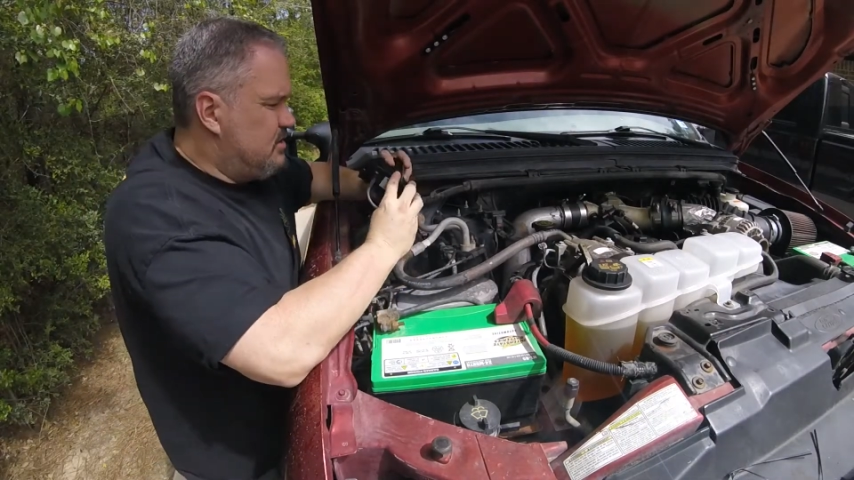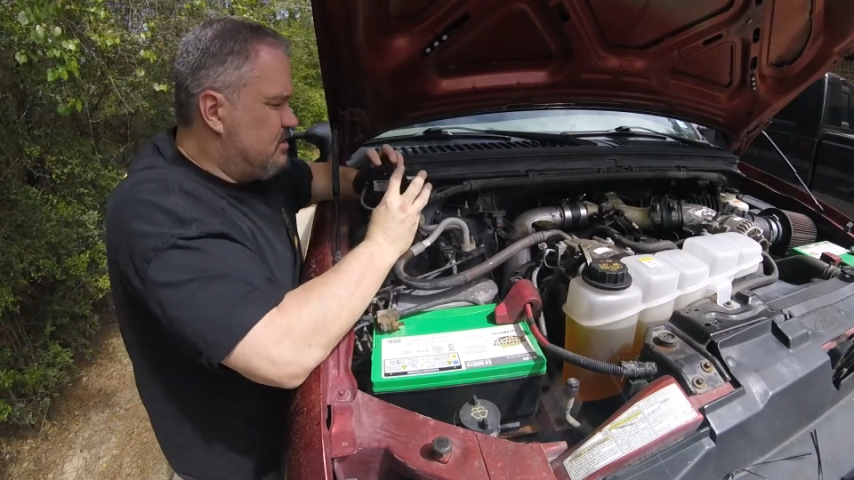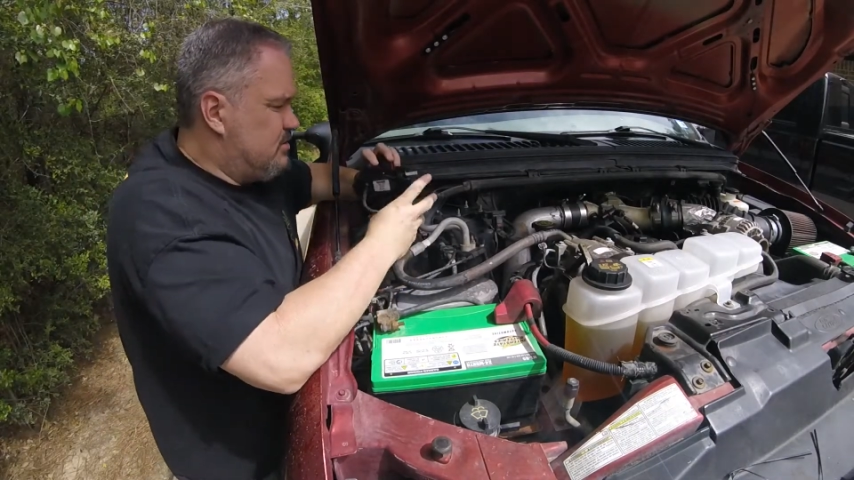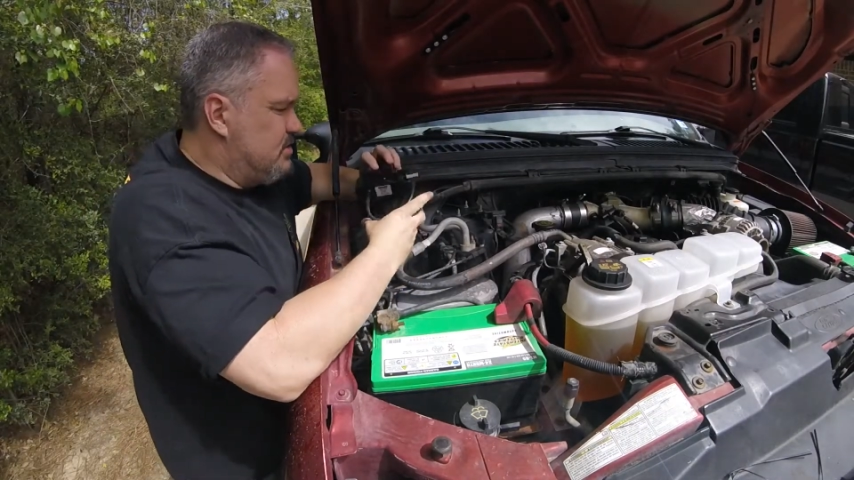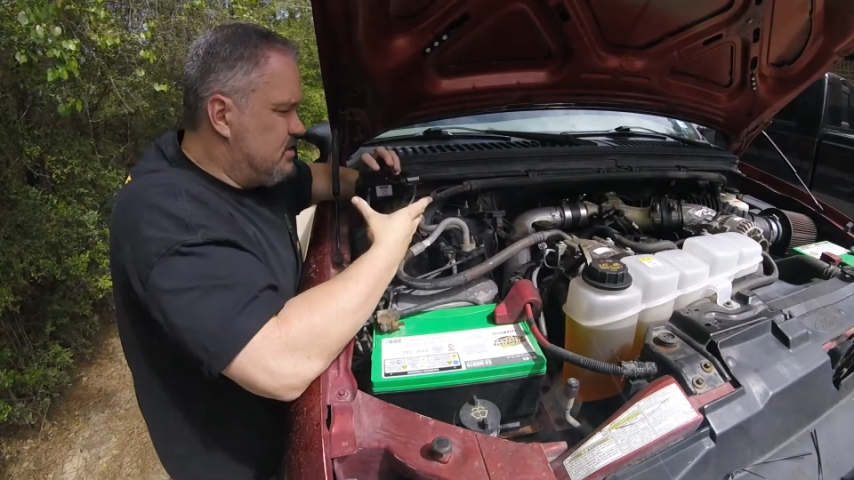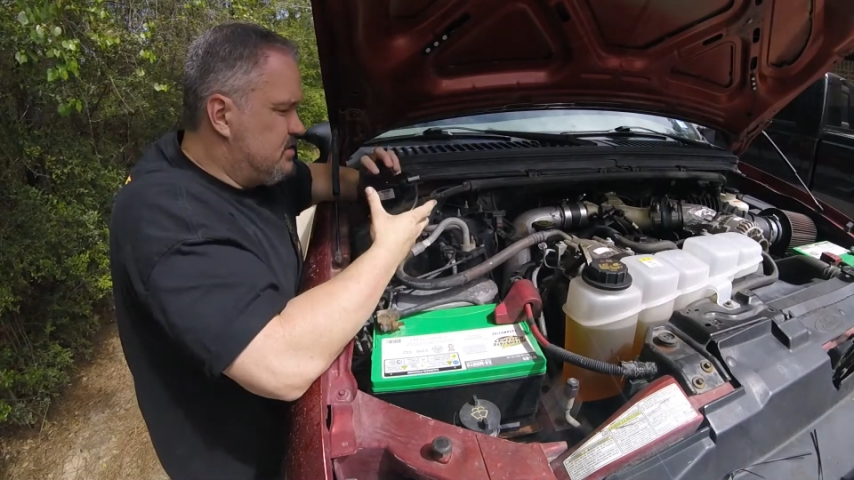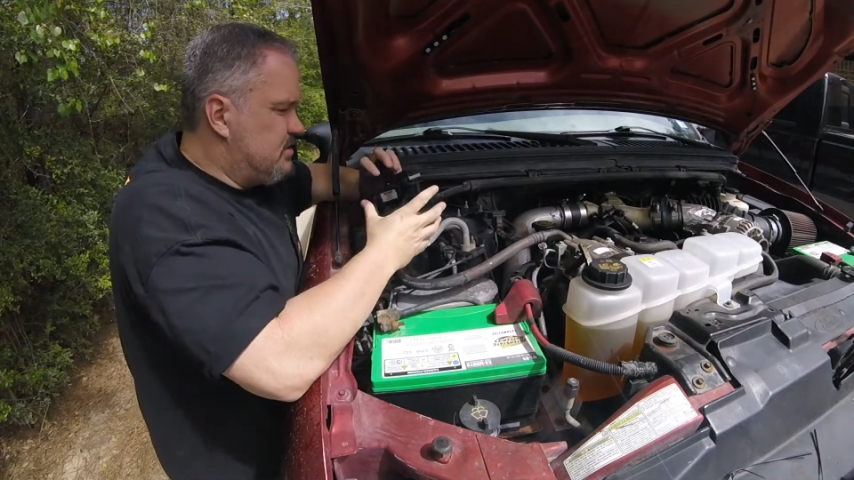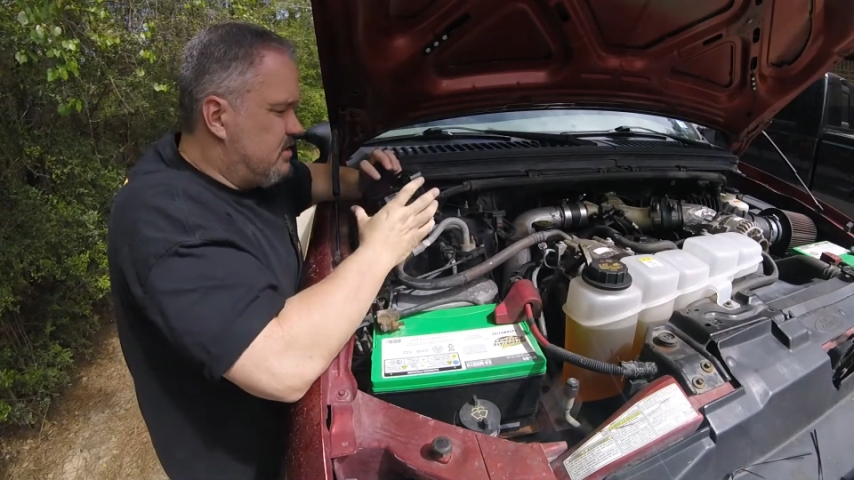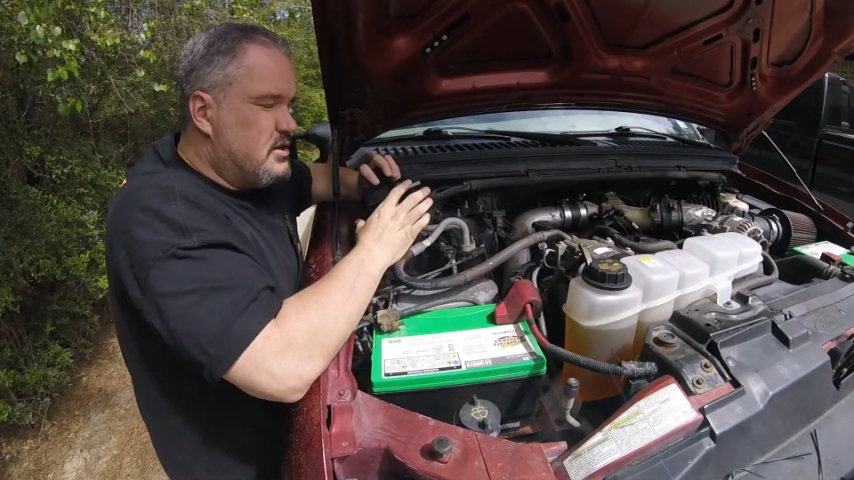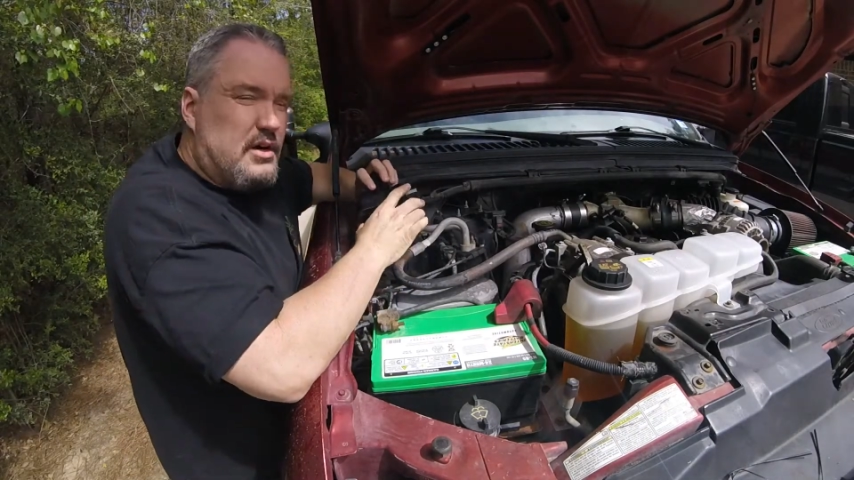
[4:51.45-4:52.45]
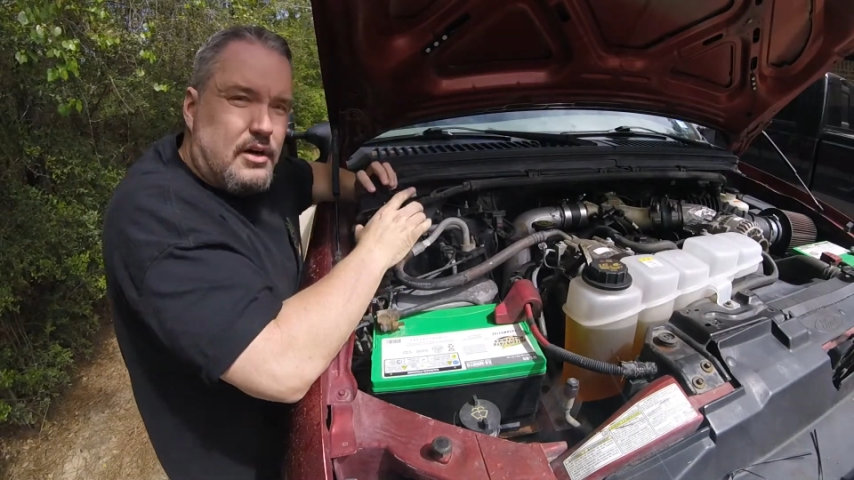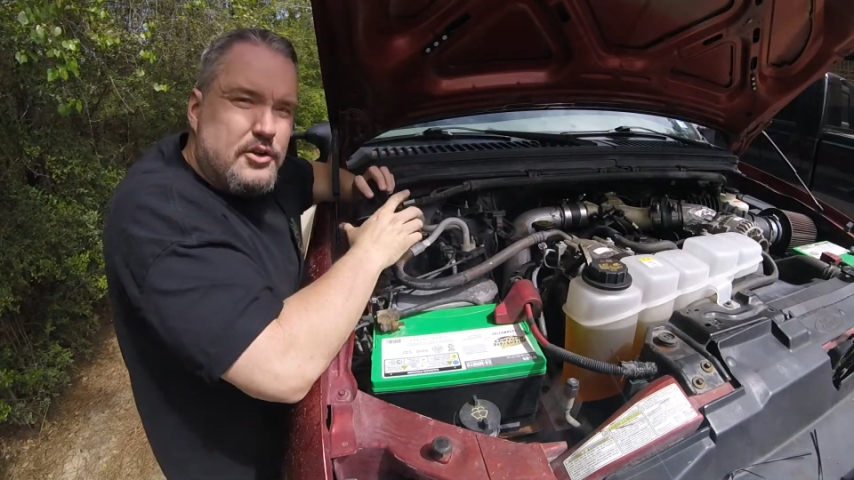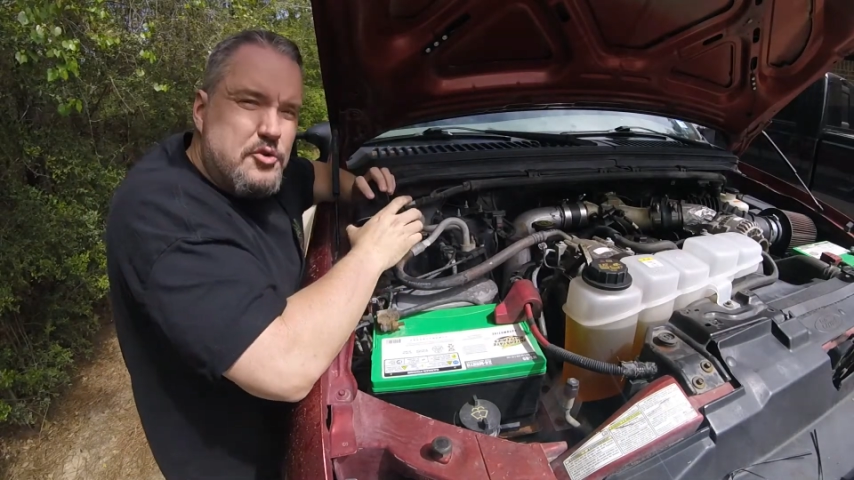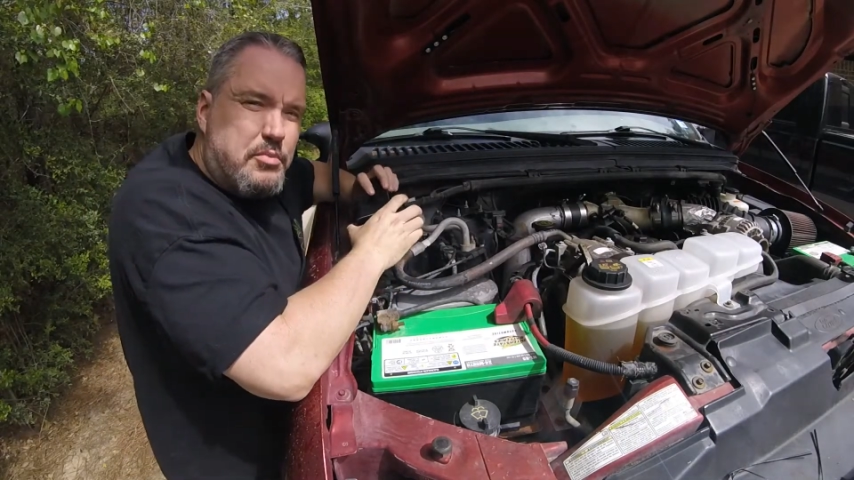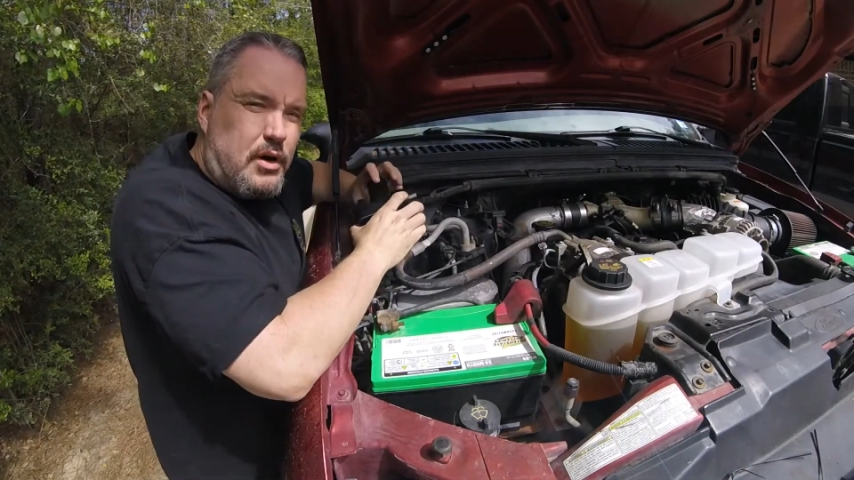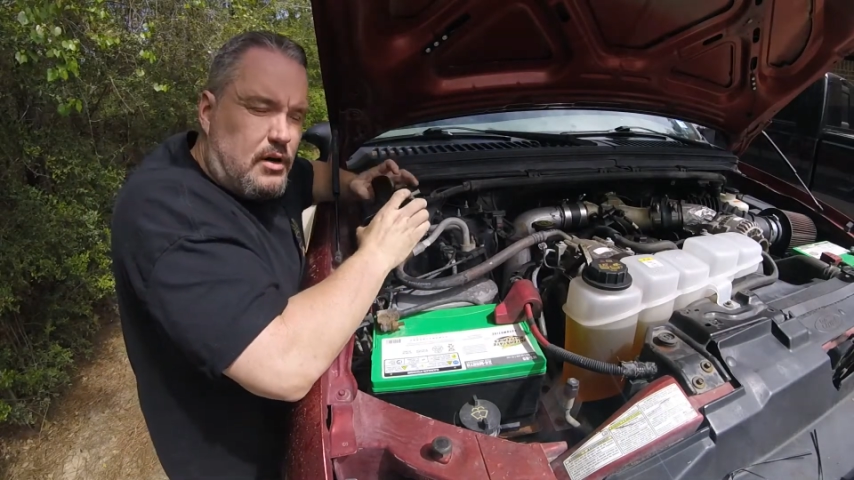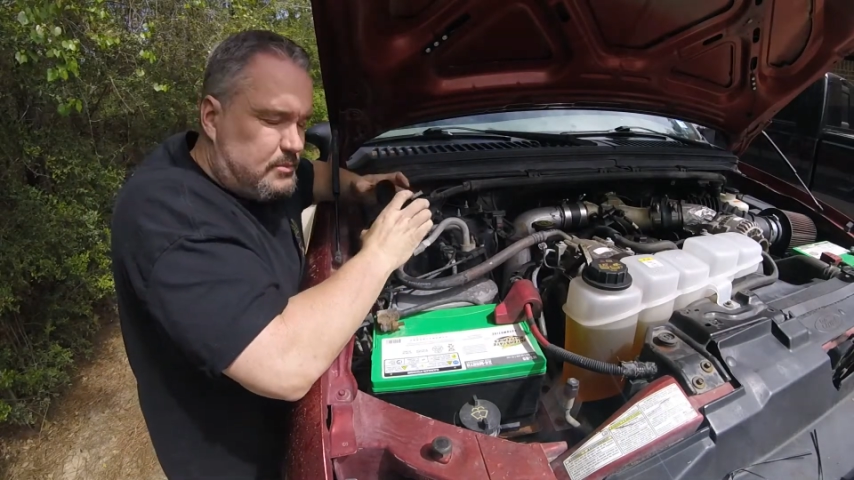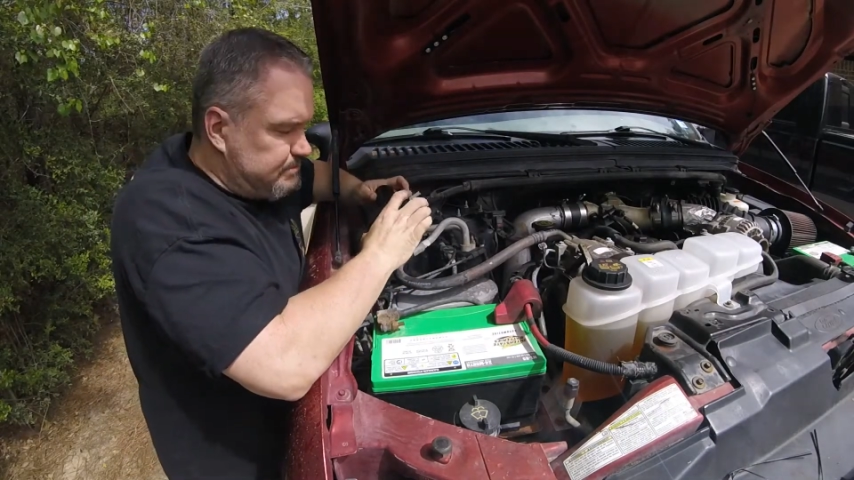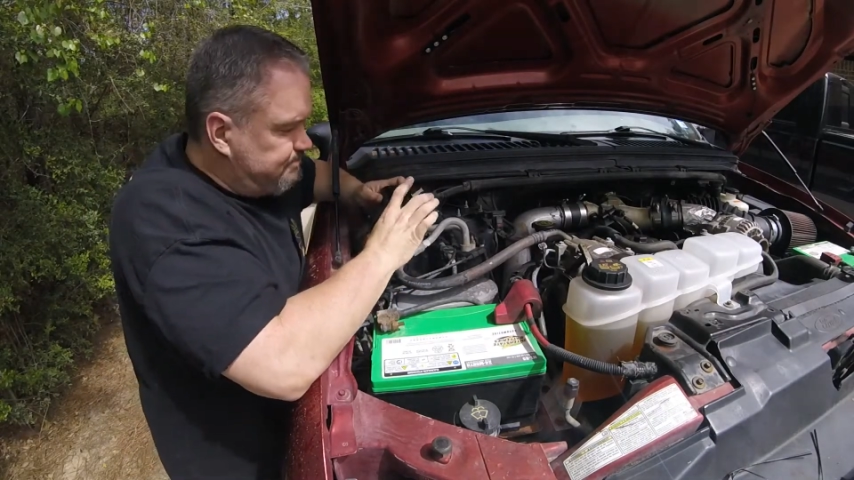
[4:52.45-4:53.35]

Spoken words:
So this is our new pump.